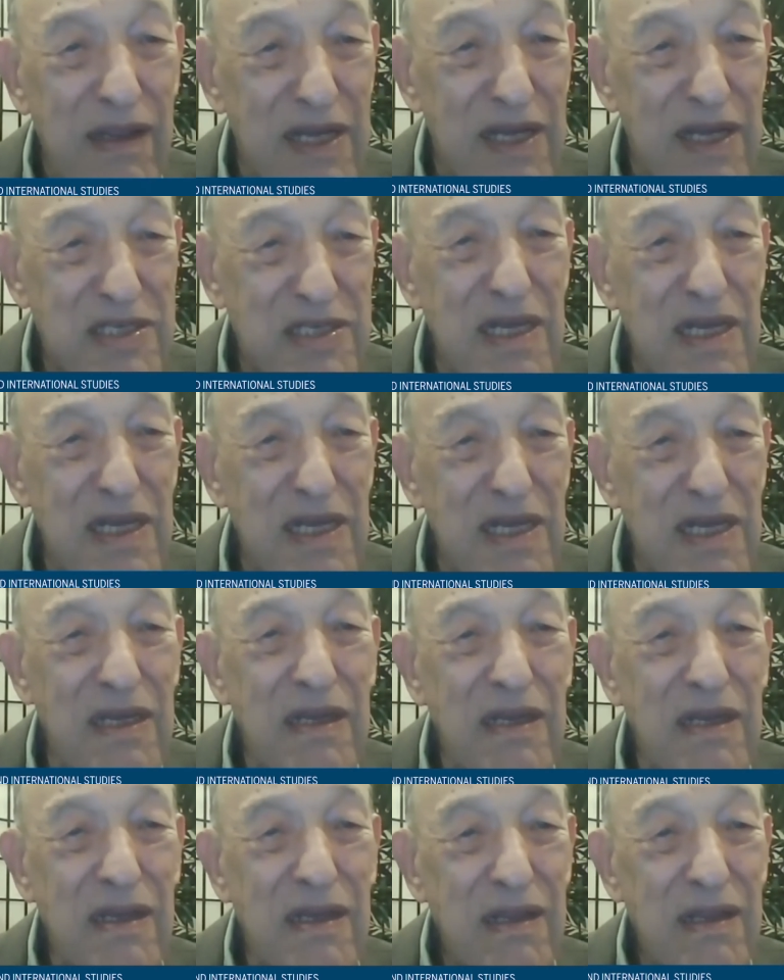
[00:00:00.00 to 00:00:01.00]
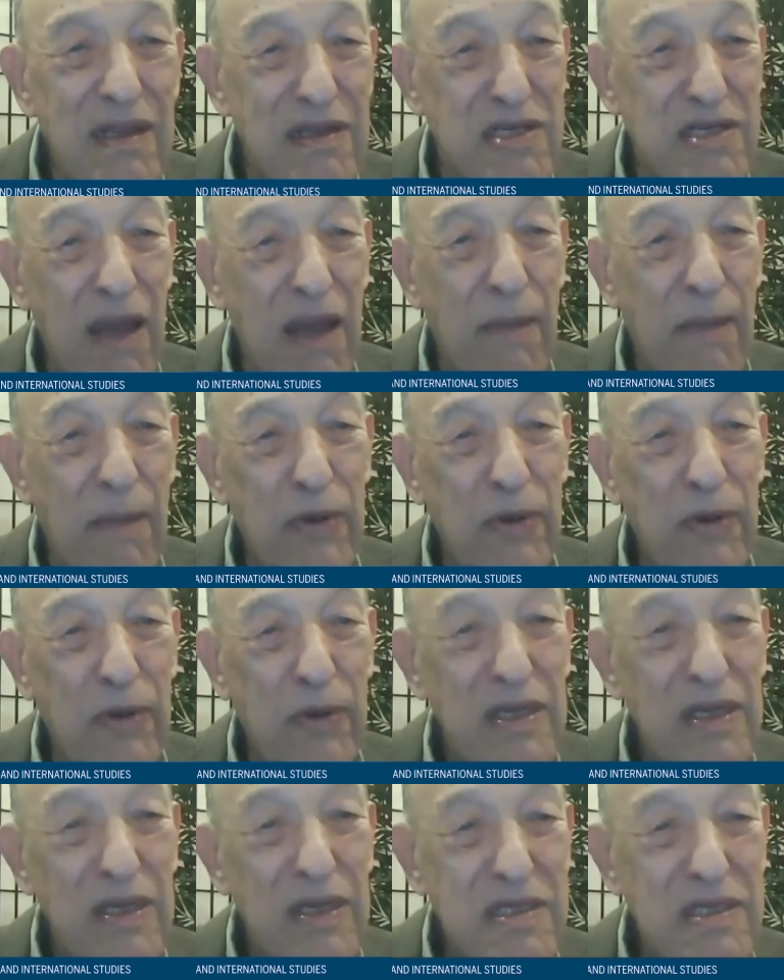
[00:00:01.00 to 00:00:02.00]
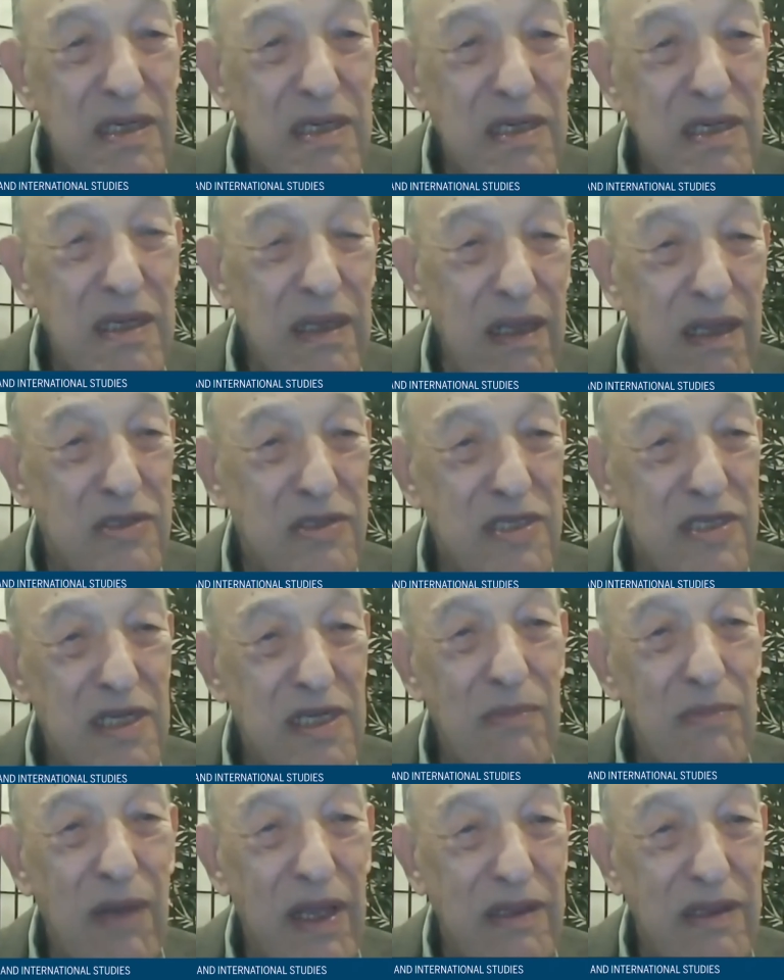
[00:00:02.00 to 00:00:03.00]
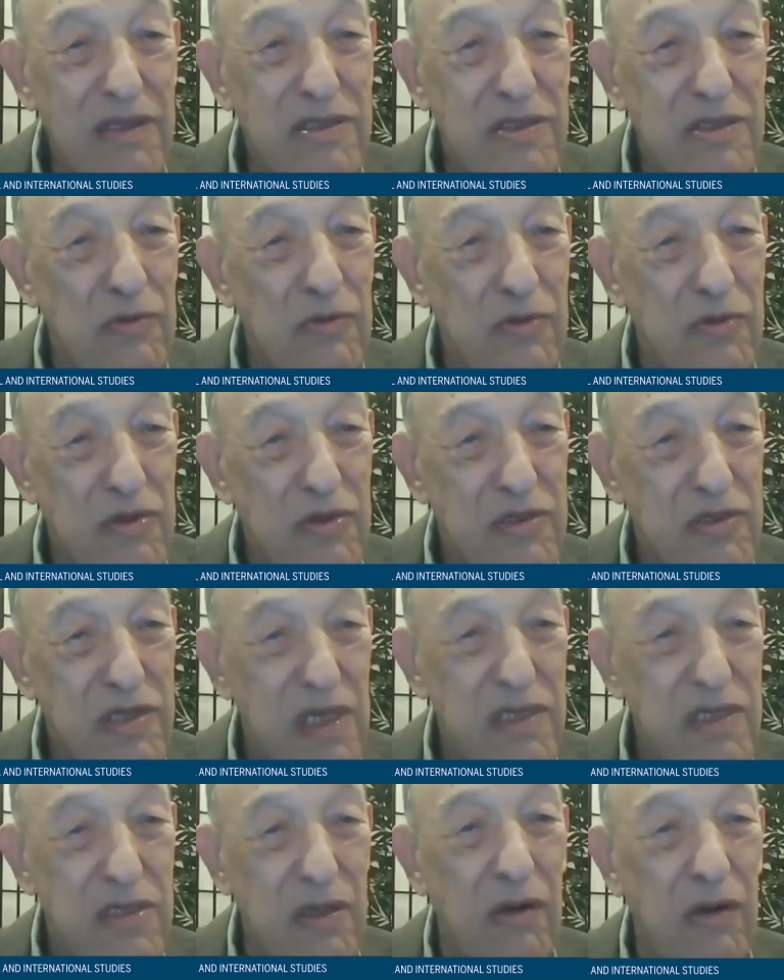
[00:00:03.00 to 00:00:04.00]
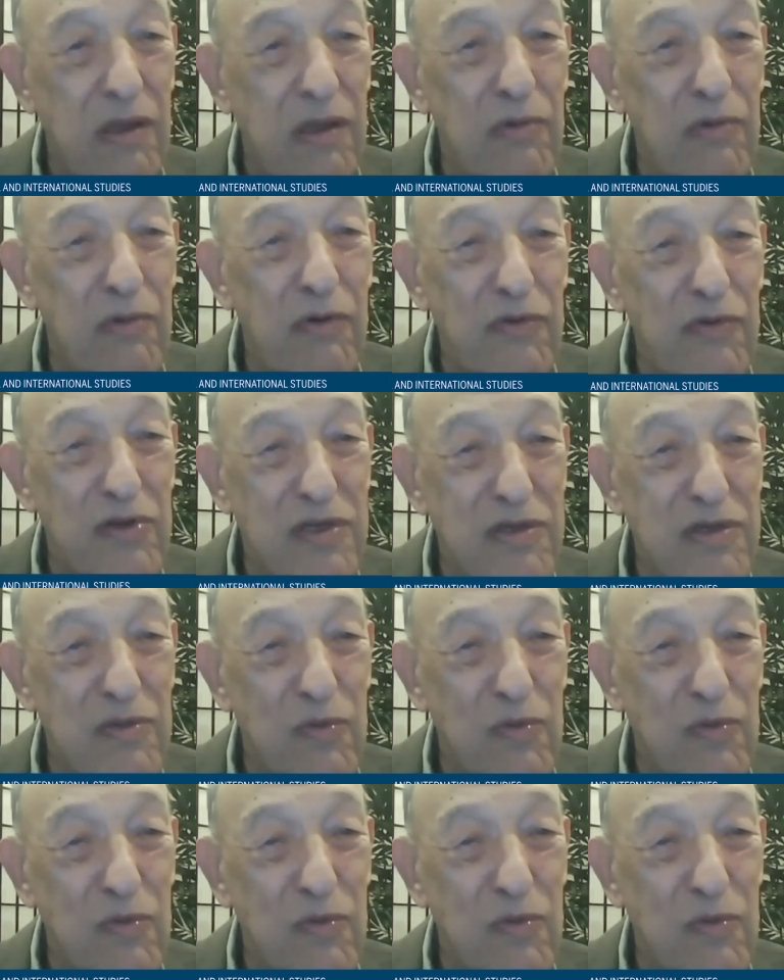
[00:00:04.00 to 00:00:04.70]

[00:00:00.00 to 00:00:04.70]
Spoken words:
They see the Japanese, they don't seem like the soldiers they saw in the movies in